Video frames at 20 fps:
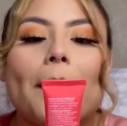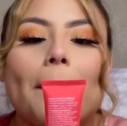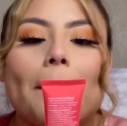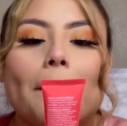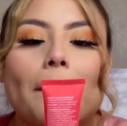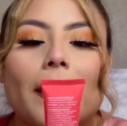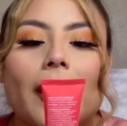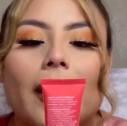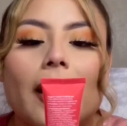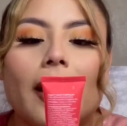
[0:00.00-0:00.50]

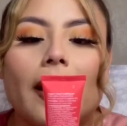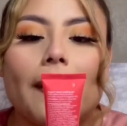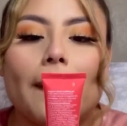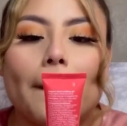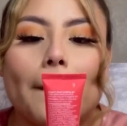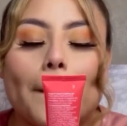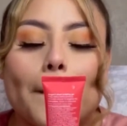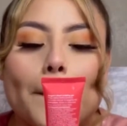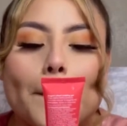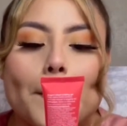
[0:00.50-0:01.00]
But
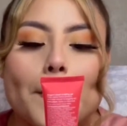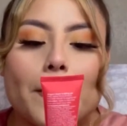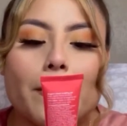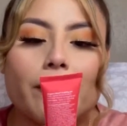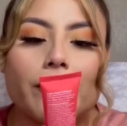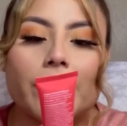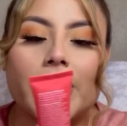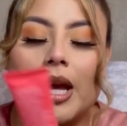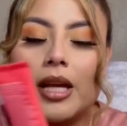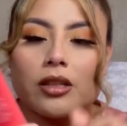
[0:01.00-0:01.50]

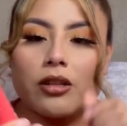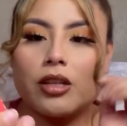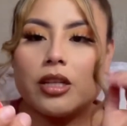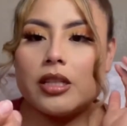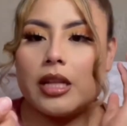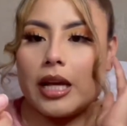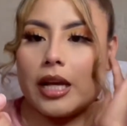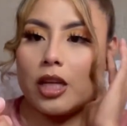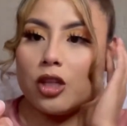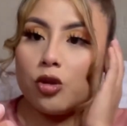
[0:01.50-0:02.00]
yeah, so it's
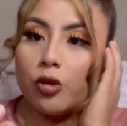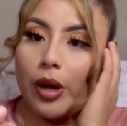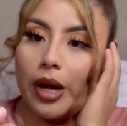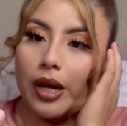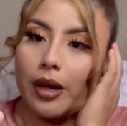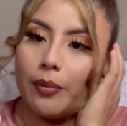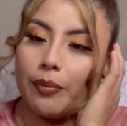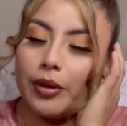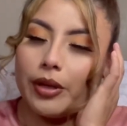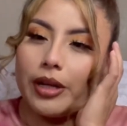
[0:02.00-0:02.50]
like a
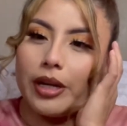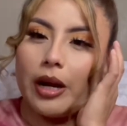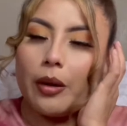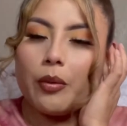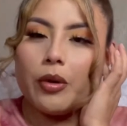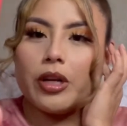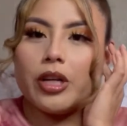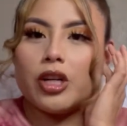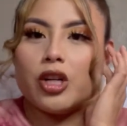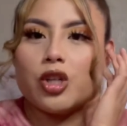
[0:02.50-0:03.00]
Dragon Blood, and I
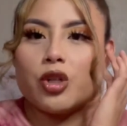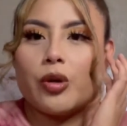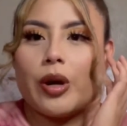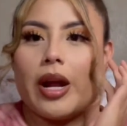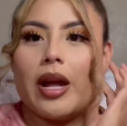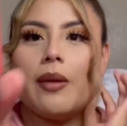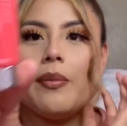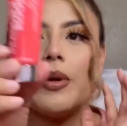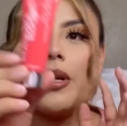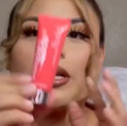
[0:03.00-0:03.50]
wanted to
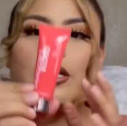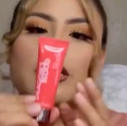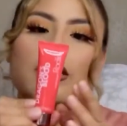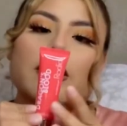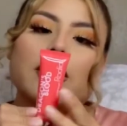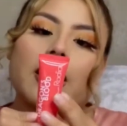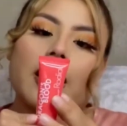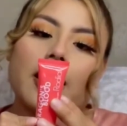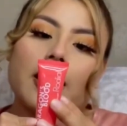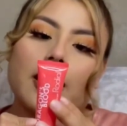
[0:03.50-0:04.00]
try it because
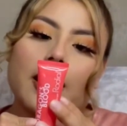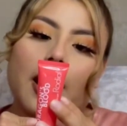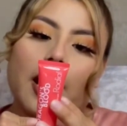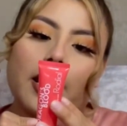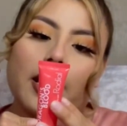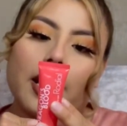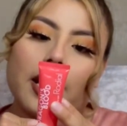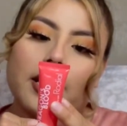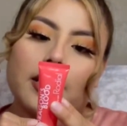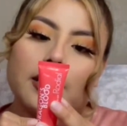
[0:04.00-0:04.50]
it's like, I
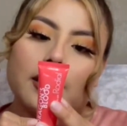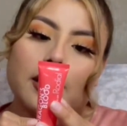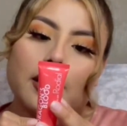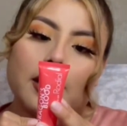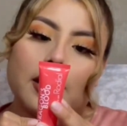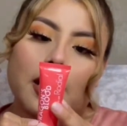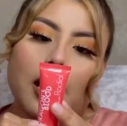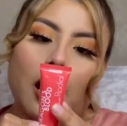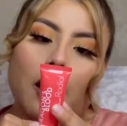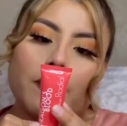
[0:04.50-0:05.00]
guess
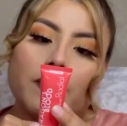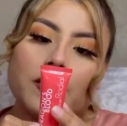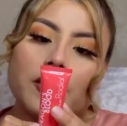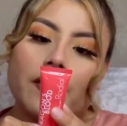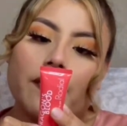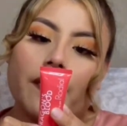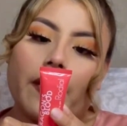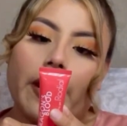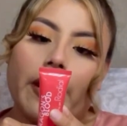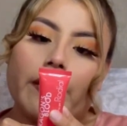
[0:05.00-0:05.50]
it helps
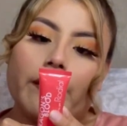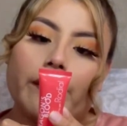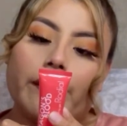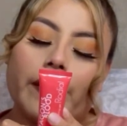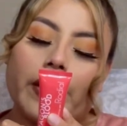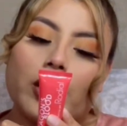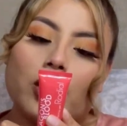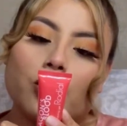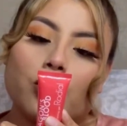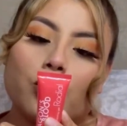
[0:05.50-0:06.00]
define
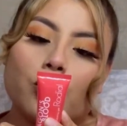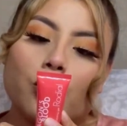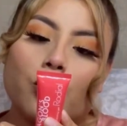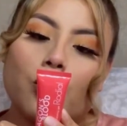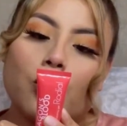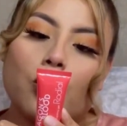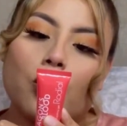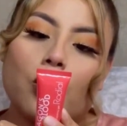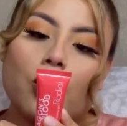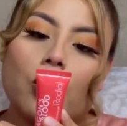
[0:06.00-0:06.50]

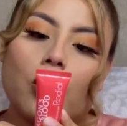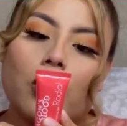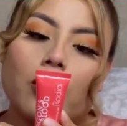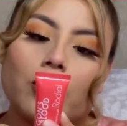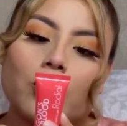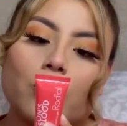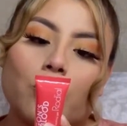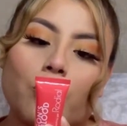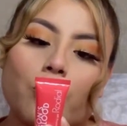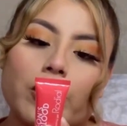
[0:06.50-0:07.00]
facial
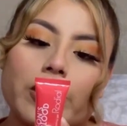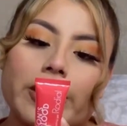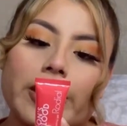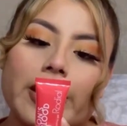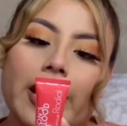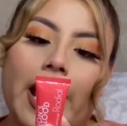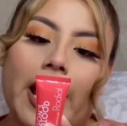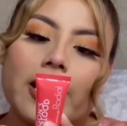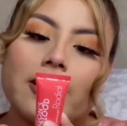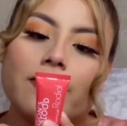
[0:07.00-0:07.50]
contours and
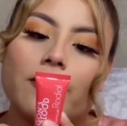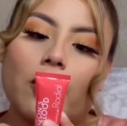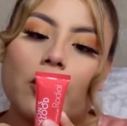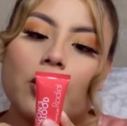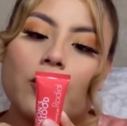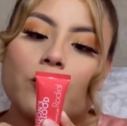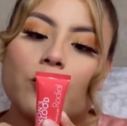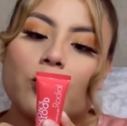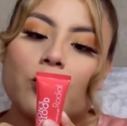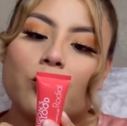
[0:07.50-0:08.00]
adds
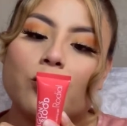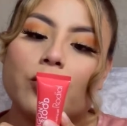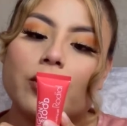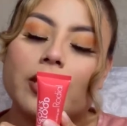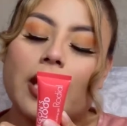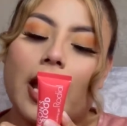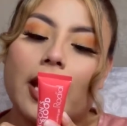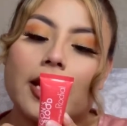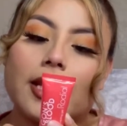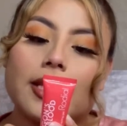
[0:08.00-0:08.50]
volume to
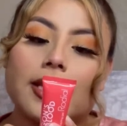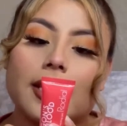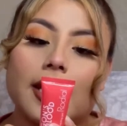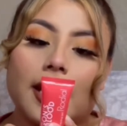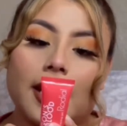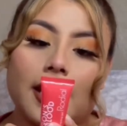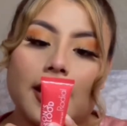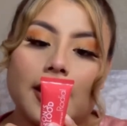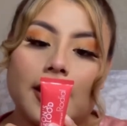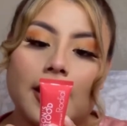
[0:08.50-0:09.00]
saggy
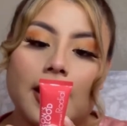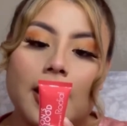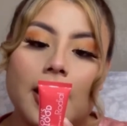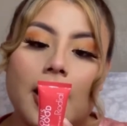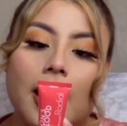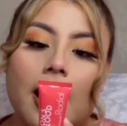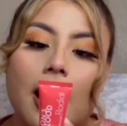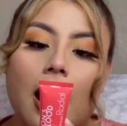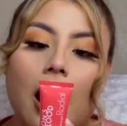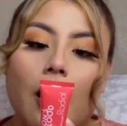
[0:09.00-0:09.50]
skin.
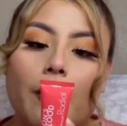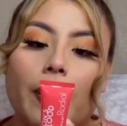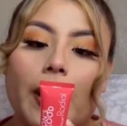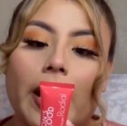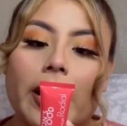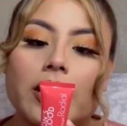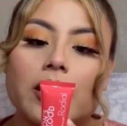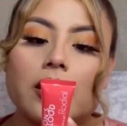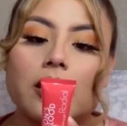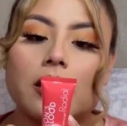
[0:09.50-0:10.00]

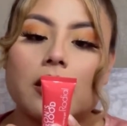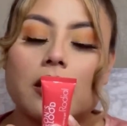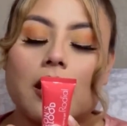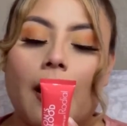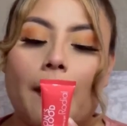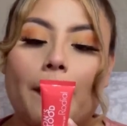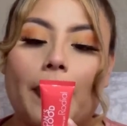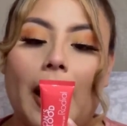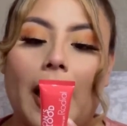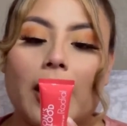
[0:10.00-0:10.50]
Apply
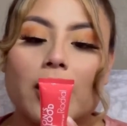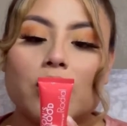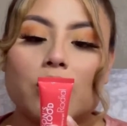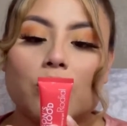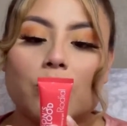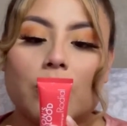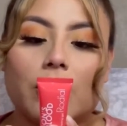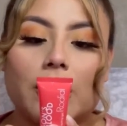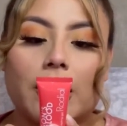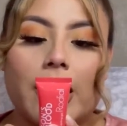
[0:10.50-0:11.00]
to
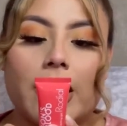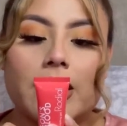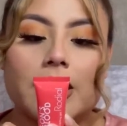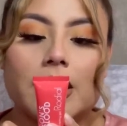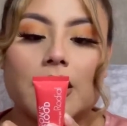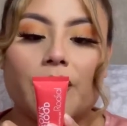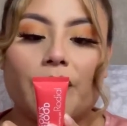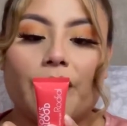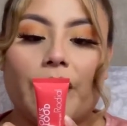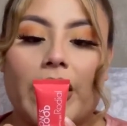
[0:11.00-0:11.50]
cleanse
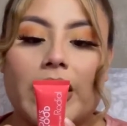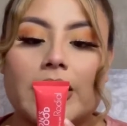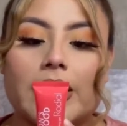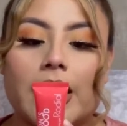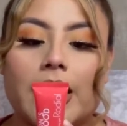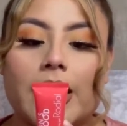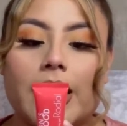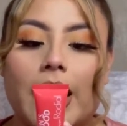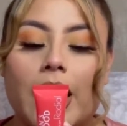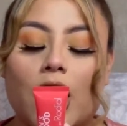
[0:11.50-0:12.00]
face
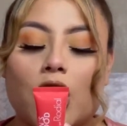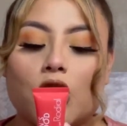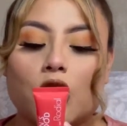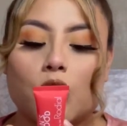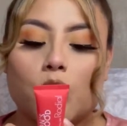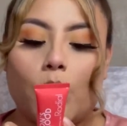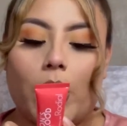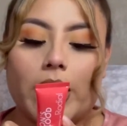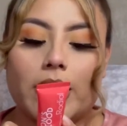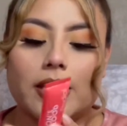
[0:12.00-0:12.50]
and neck
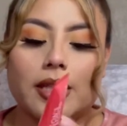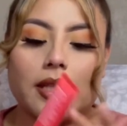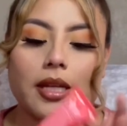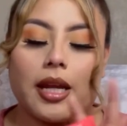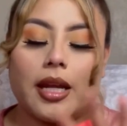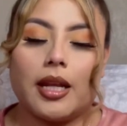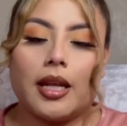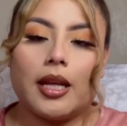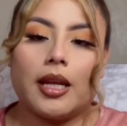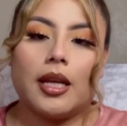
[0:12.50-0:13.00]
twice
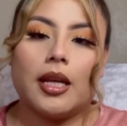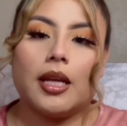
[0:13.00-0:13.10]
daily.